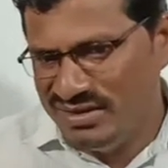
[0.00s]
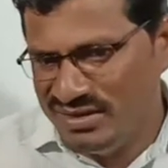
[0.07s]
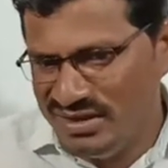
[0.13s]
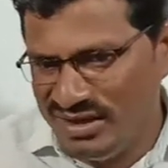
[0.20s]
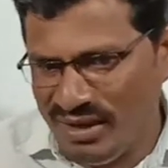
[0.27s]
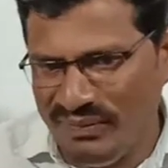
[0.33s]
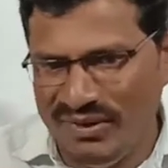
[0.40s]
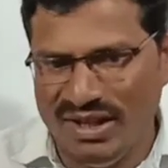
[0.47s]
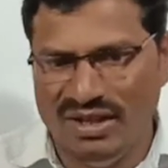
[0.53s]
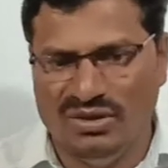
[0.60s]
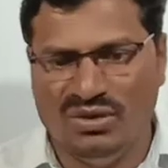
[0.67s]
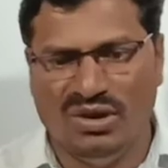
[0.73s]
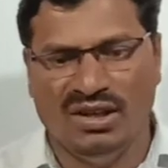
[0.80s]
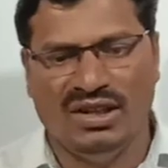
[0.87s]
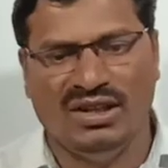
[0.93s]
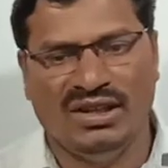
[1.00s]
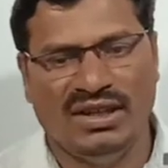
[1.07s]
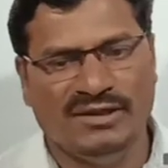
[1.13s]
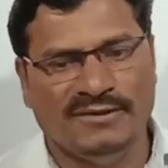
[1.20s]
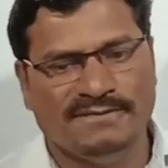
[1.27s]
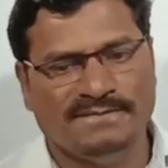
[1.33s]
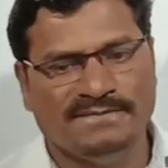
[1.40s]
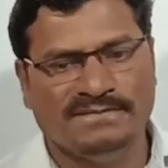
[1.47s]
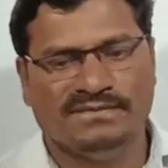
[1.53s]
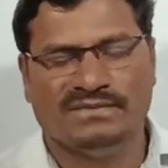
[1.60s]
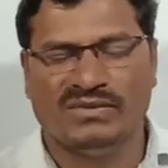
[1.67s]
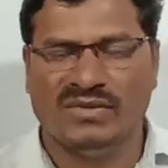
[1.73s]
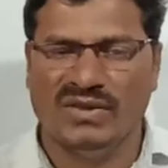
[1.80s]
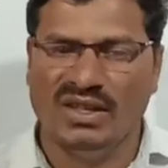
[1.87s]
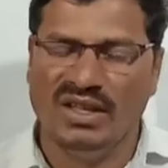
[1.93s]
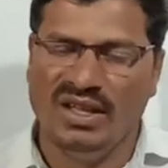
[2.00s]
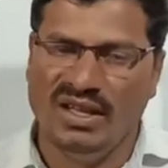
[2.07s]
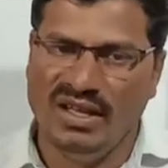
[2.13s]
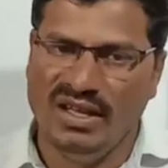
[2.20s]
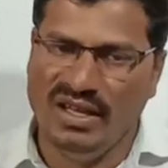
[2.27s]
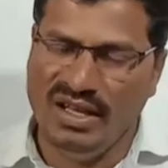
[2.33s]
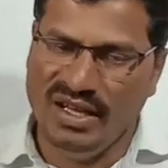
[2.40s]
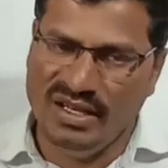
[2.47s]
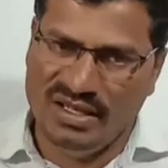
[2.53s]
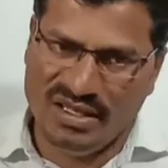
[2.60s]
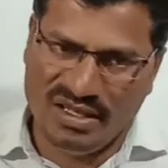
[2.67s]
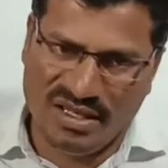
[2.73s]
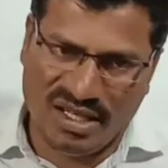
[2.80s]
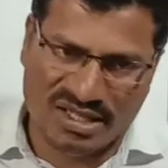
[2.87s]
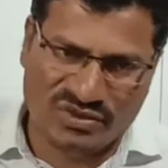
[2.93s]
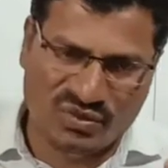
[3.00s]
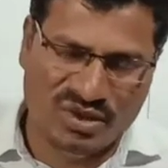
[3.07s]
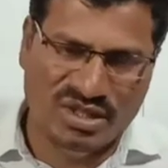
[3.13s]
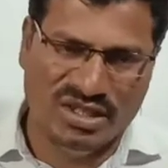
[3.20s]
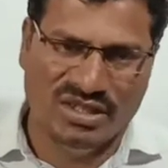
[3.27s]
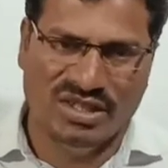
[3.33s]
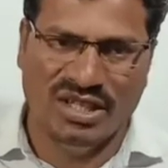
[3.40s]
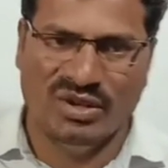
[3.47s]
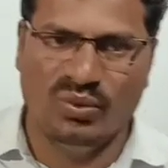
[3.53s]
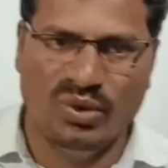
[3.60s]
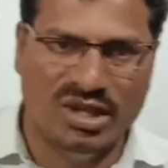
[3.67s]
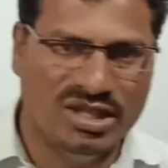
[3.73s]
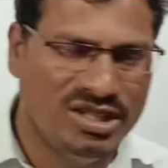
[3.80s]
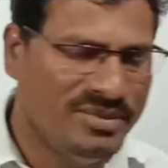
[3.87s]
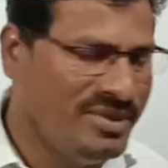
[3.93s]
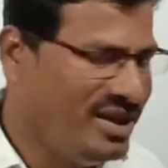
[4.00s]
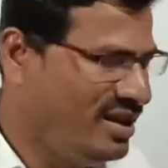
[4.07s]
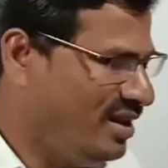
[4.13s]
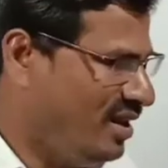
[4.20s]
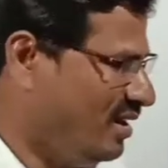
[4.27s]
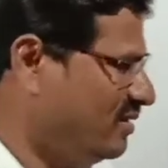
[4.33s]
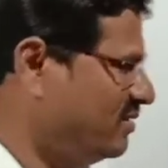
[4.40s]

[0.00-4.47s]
Cephalochordata, and the last one is their Vertebrata.